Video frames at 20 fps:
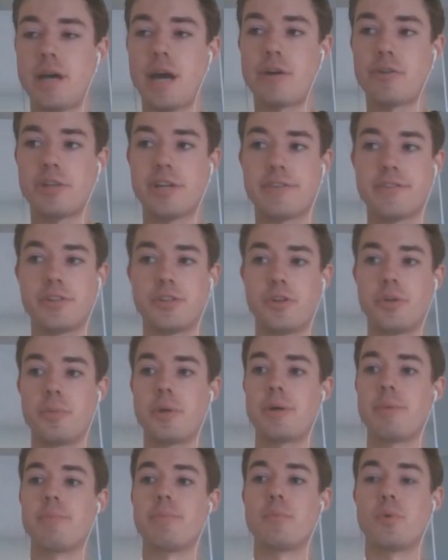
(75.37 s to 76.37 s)
I only have a little
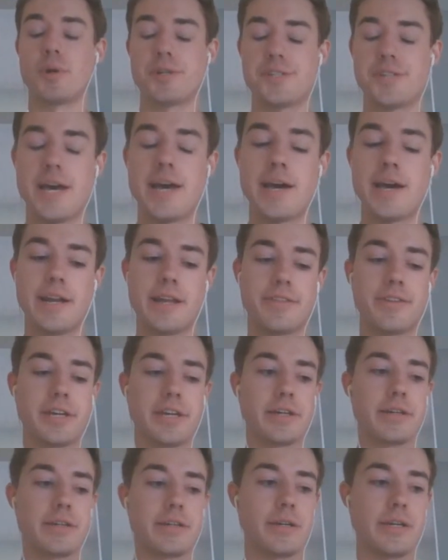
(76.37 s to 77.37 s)
bit more to add. I
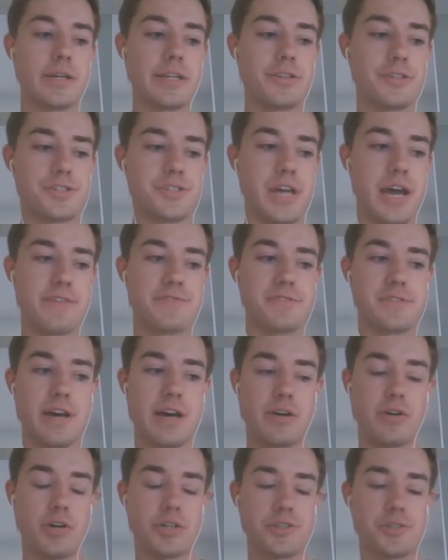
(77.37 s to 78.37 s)
think again, there's I've
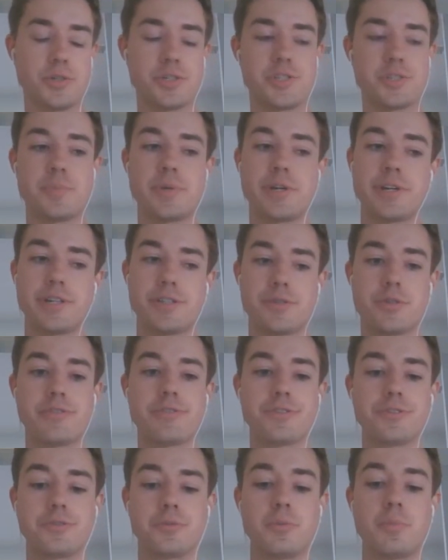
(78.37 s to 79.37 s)
also experienced
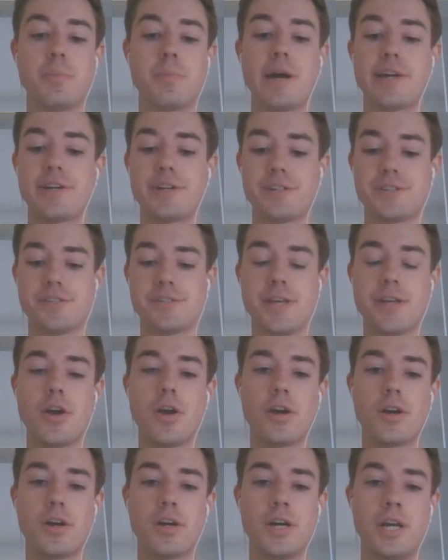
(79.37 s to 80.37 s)
sort of a group of miners that
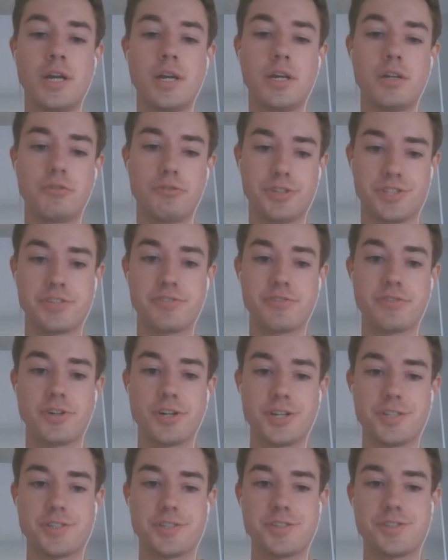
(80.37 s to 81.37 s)
are risk
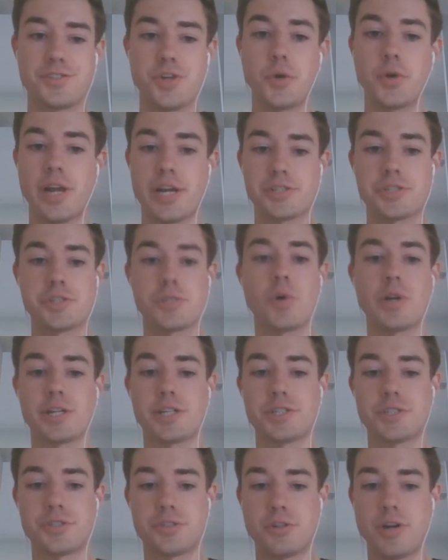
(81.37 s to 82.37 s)
averse, don't actually want
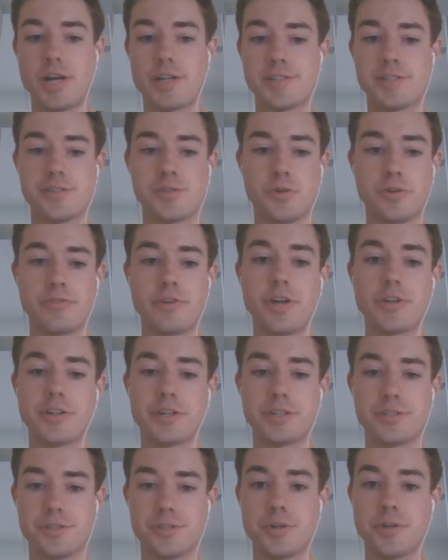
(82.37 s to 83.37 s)
to trust sort of other
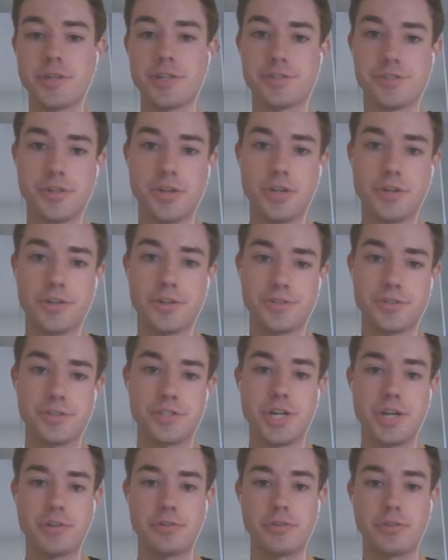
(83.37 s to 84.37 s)
custodians or others in
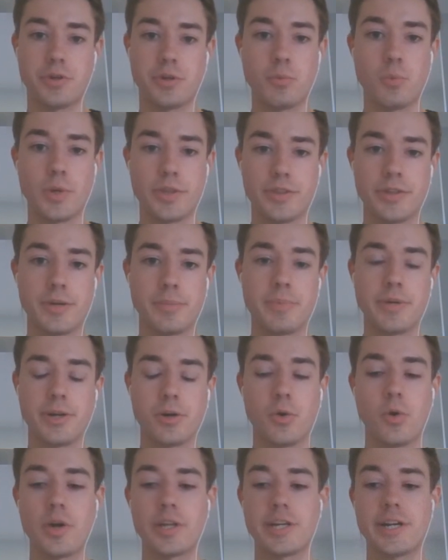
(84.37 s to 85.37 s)
general, like with their
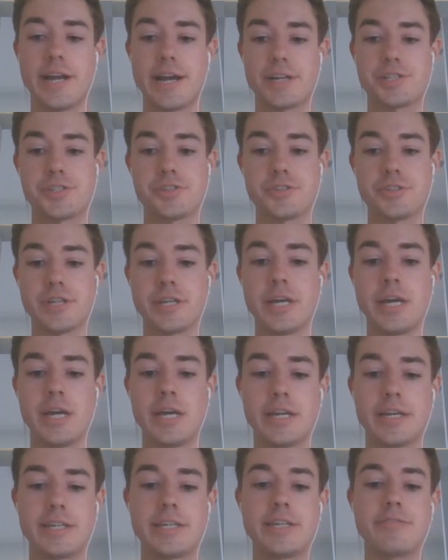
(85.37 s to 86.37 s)
Bitcoin, and actually
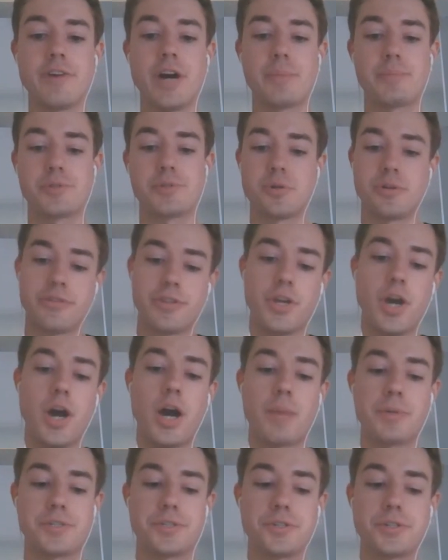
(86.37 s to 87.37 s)
give up sort of the
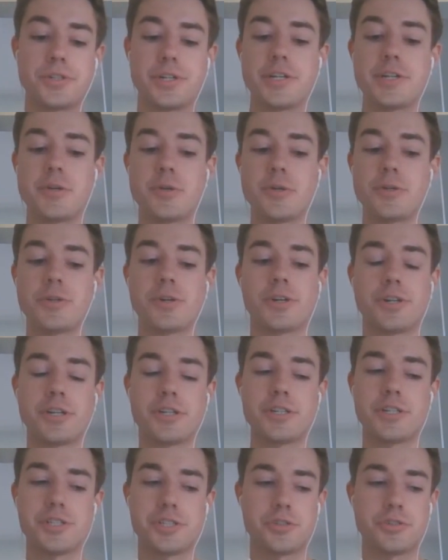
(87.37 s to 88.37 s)
opportunity to earn
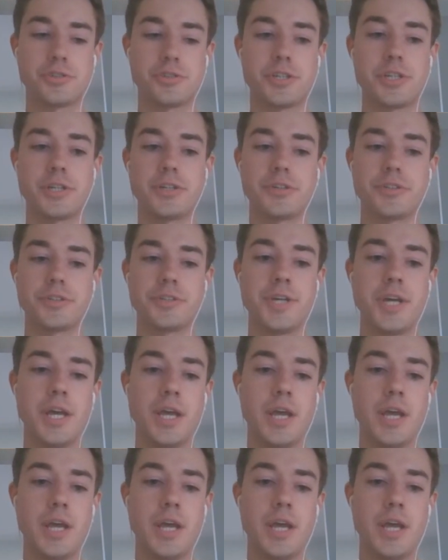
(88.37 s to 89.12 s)
additional yield.